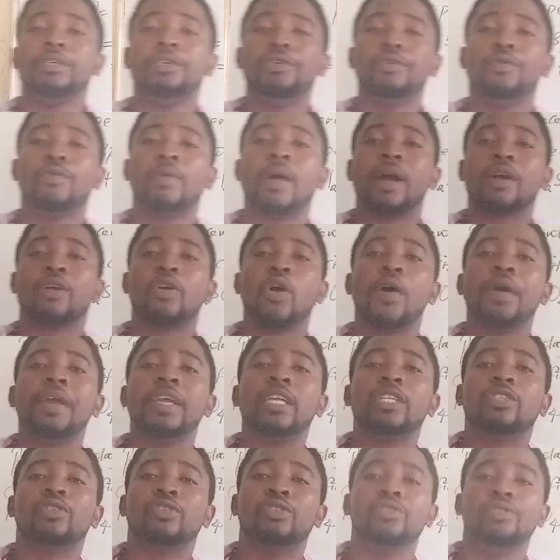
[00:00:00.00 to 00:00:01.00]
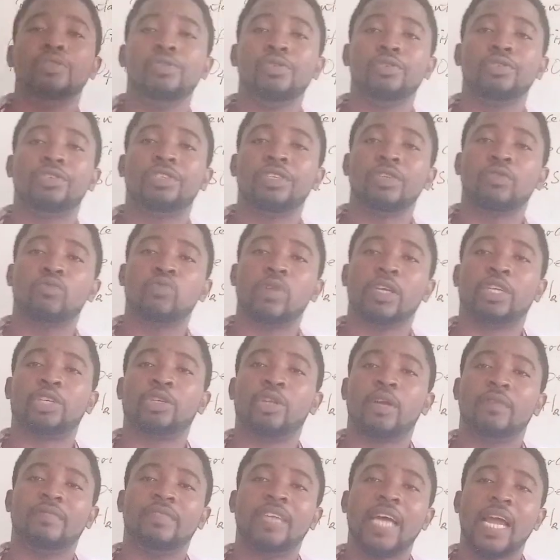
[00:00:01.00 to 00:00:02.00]
You are going to use the
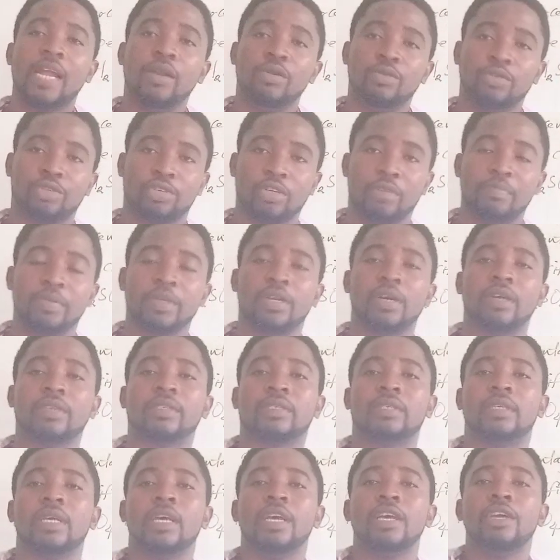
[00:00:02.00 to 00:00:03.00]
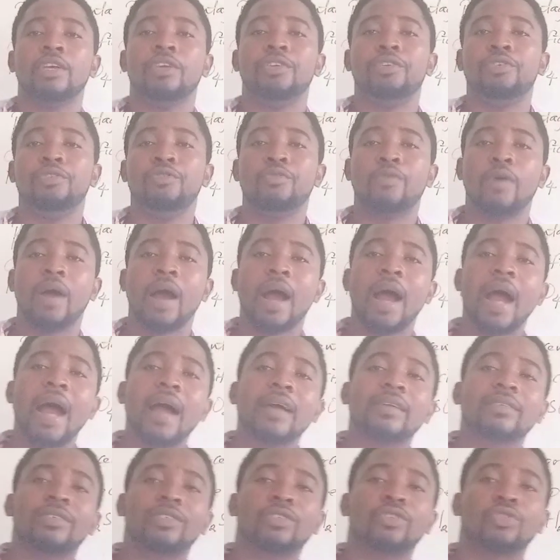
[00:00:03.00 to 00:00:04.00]
equation of dilution, because you are
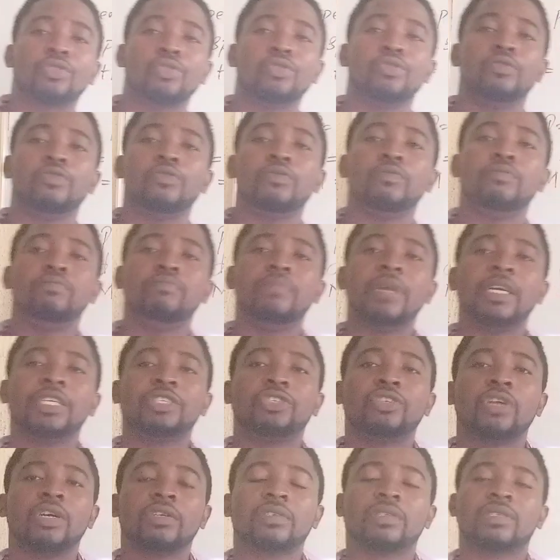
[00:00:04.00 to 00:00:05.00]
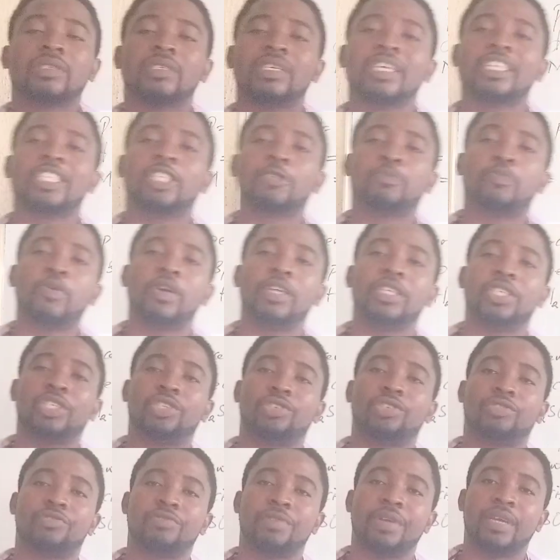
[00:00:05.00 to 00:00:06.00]
asked to measure
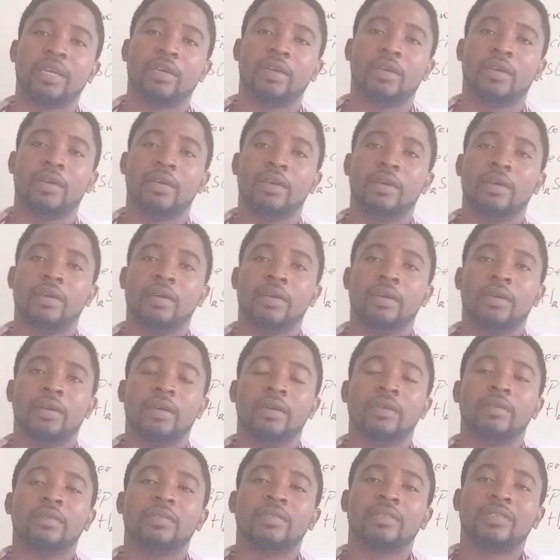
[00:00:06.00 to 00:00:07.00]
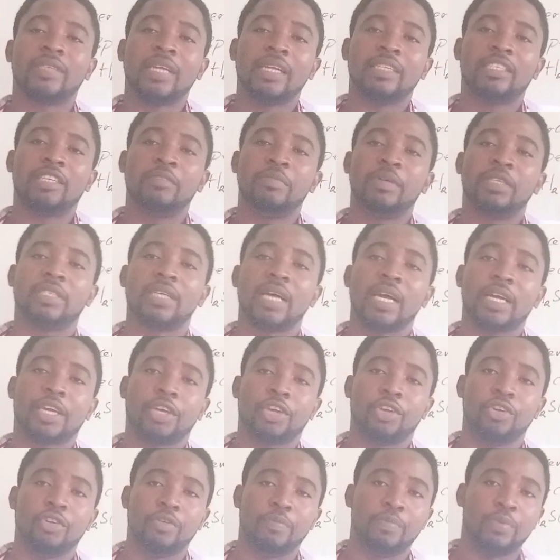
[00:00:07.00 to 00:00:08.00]
6.3 centimeter
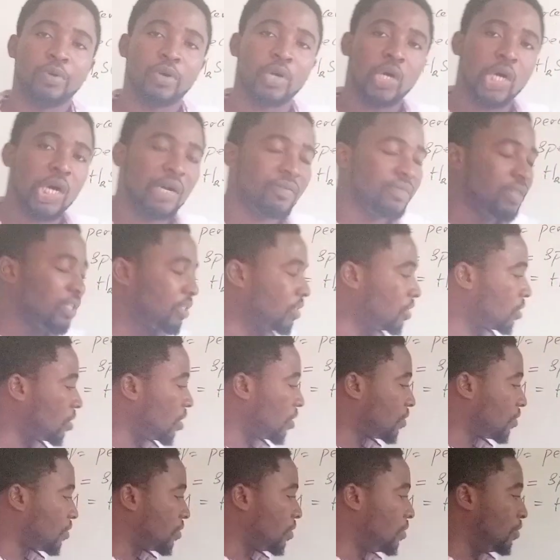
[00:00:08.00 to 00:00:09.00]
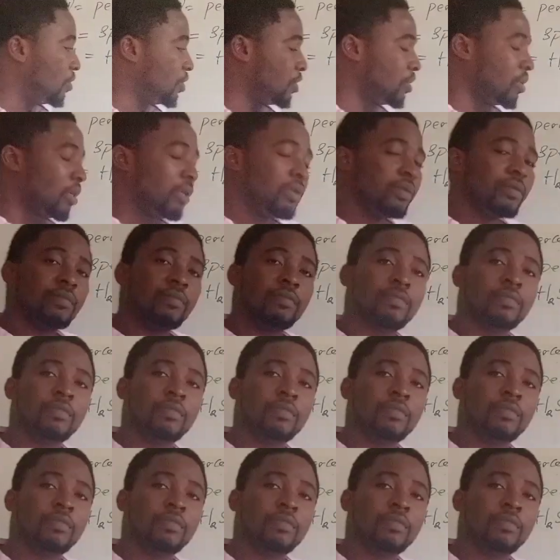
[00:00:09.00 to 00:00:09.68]
cube of this stock solution.